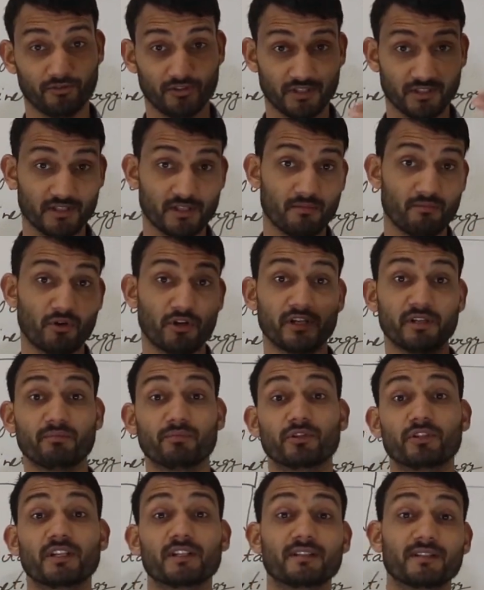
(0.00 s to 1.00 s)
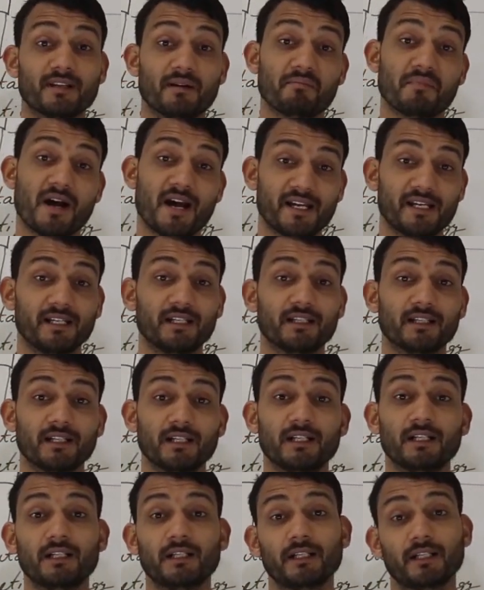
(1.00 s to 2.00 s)
now since the body possesses some height,
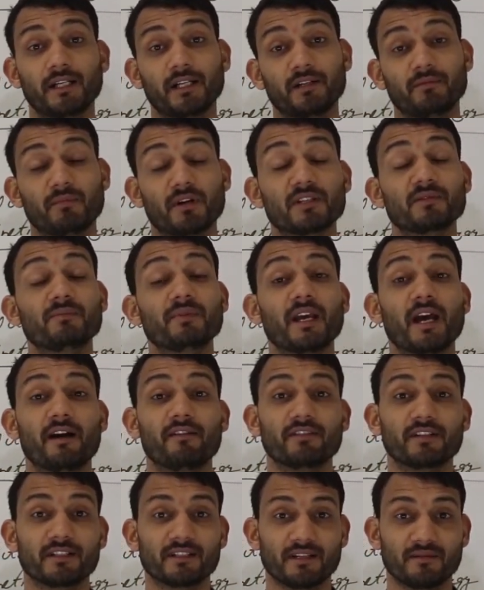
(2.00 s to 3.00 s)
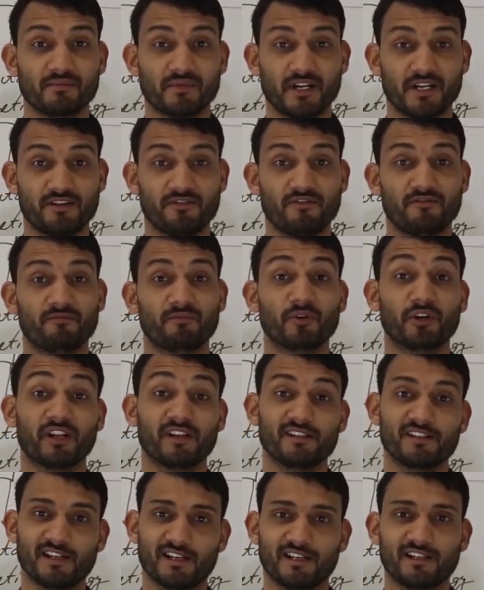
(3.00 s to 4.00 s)
it must be having some kind of
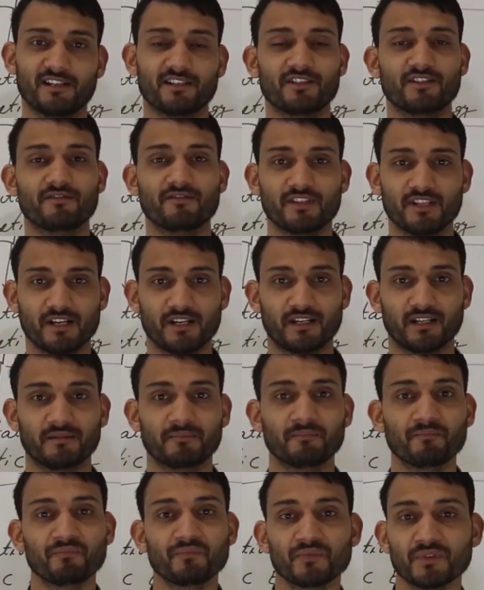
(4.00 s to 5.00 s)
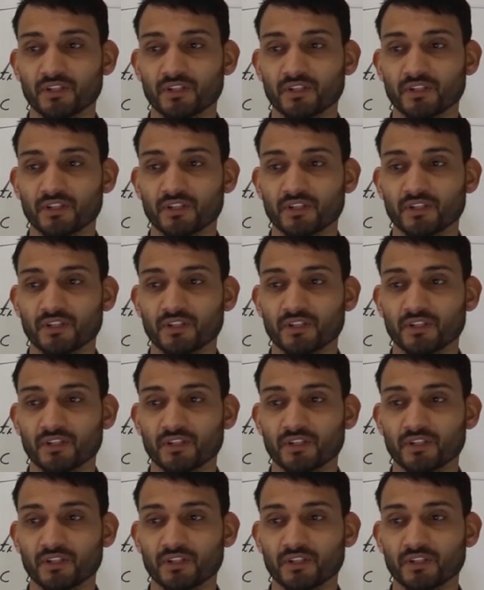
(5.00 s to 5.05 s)
potential energy with it.